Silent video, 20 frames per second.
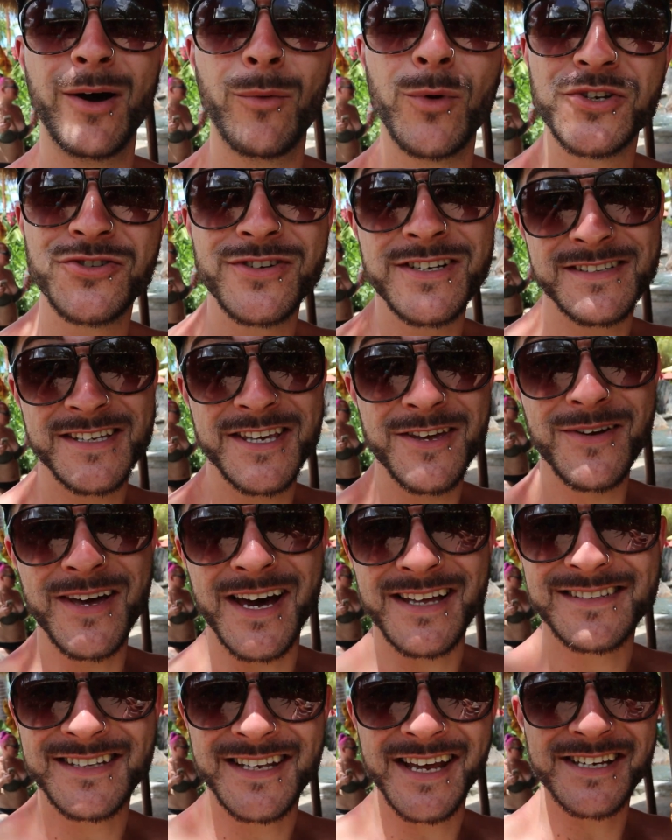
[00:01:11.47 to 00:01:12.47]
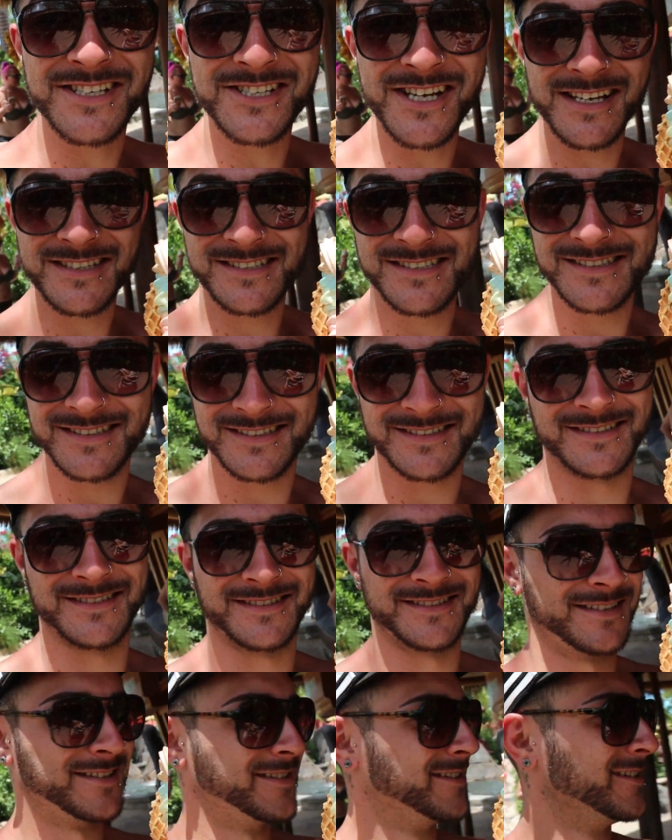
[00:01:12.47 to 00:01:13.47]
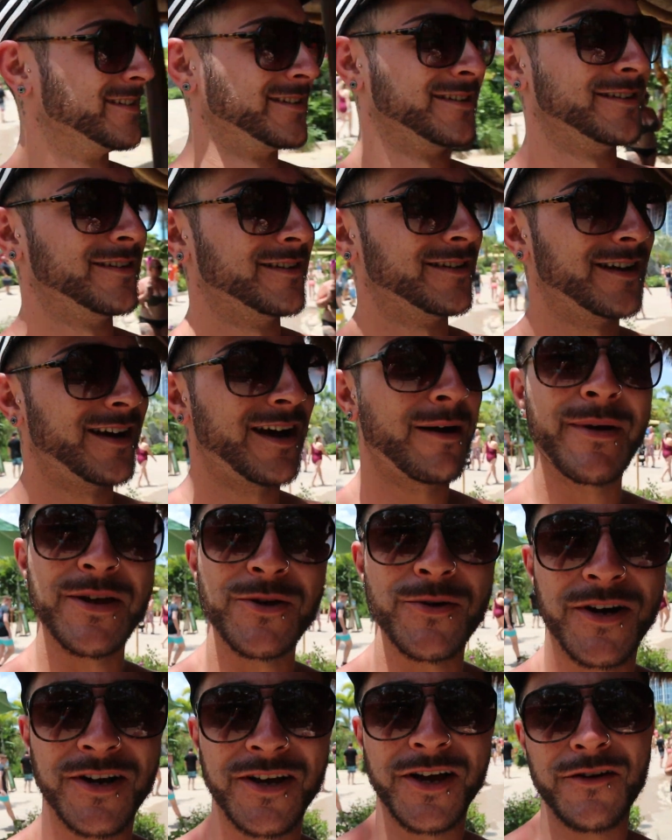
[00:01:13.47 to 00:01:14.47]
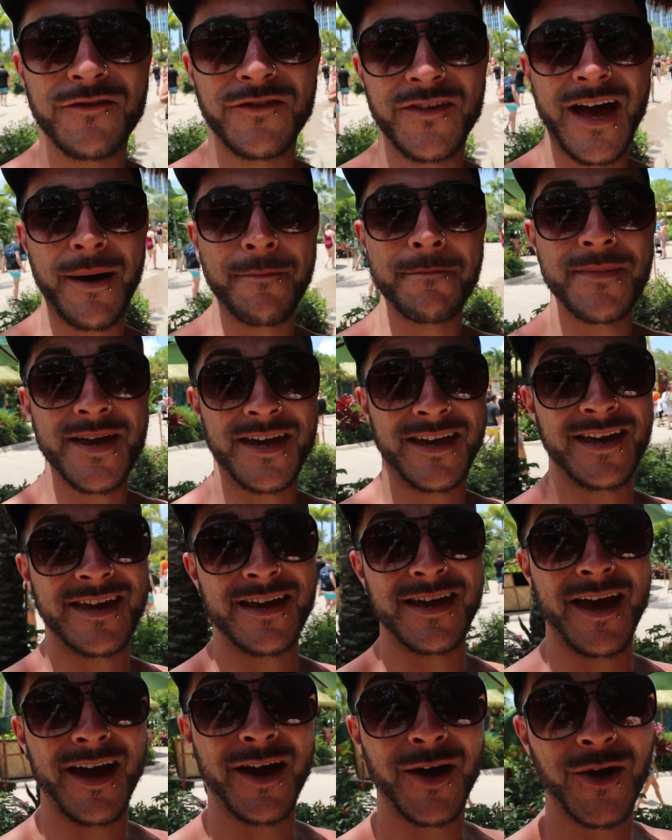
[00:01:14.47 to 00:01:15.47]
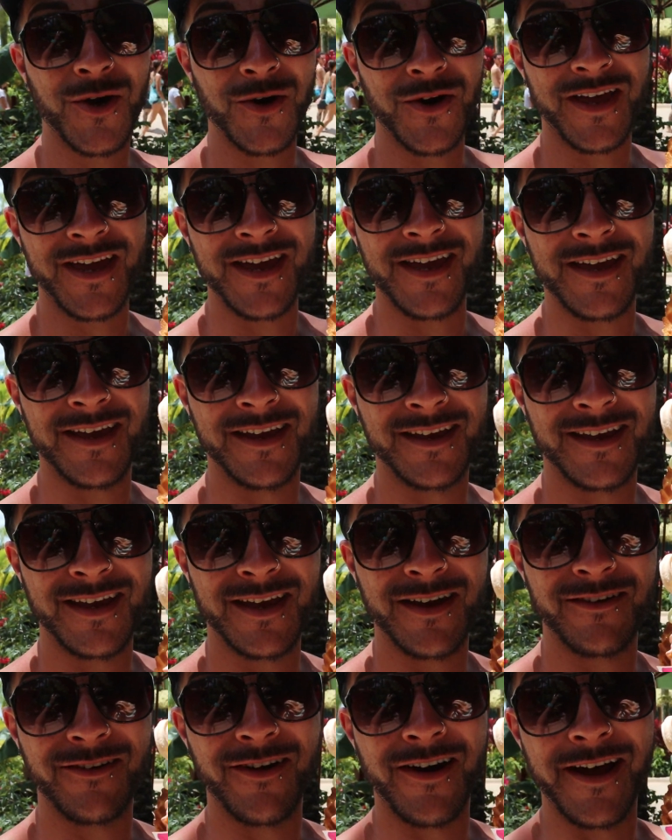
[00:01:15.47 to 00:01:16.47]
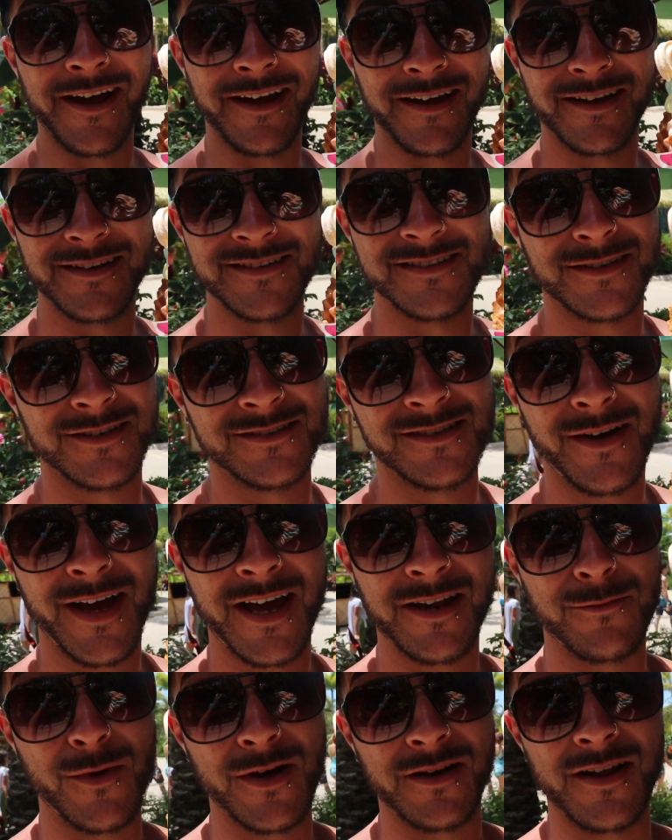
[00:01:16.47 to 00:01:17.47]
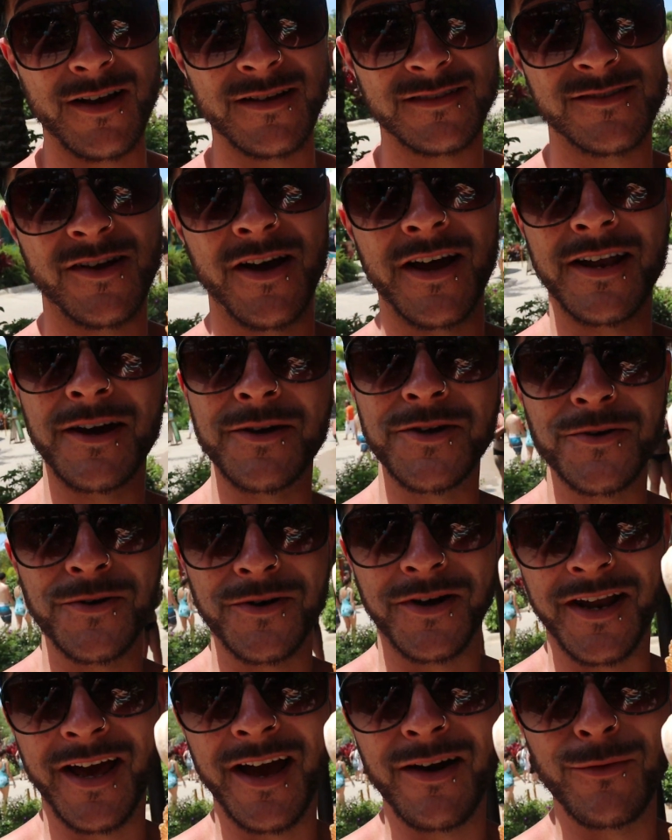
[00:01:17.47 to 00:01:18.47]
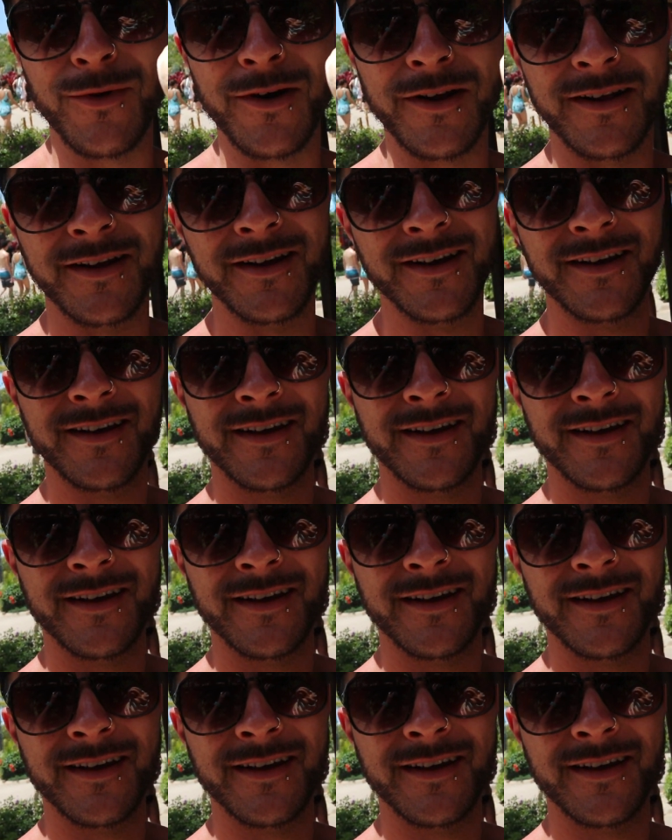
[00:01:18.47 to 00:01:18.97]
What treats have you got today, Jason? I bet you're going to go for that Mickey cookie, right? Because I had one last night, now you're going to have one.